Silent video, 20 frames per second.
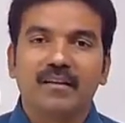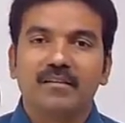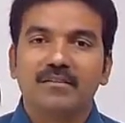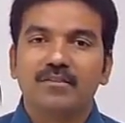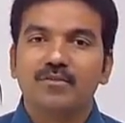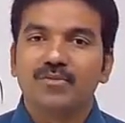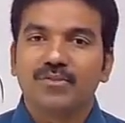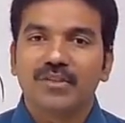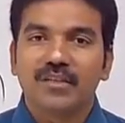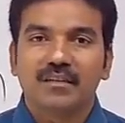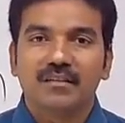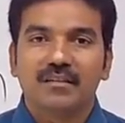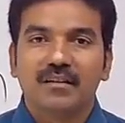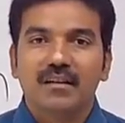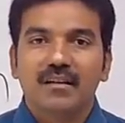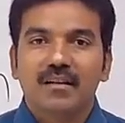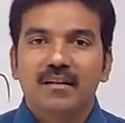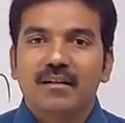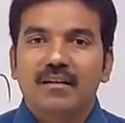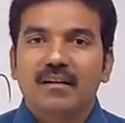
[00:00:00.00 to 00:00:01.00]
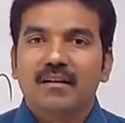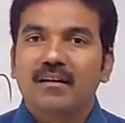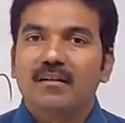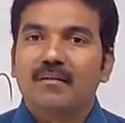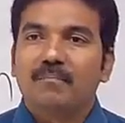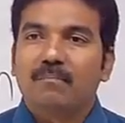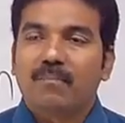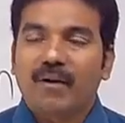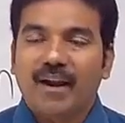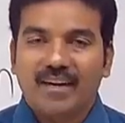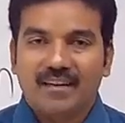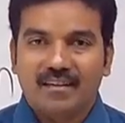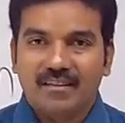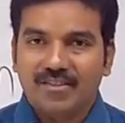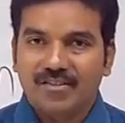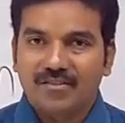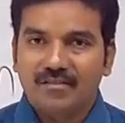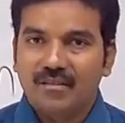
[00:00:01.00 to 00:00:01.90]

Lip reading: using practice.